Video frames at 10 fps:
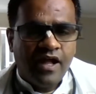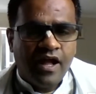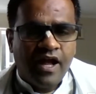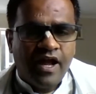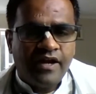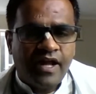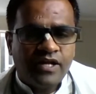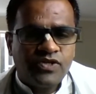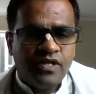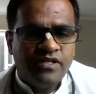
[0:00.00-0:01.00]
And
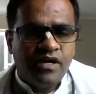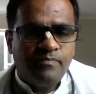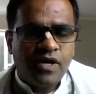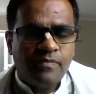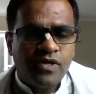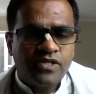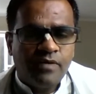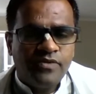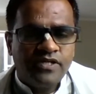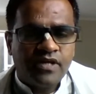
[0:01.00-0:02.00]
actually, the purpose
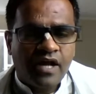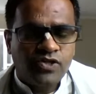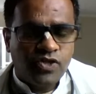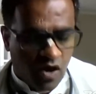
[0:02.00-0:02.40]
of this, actually,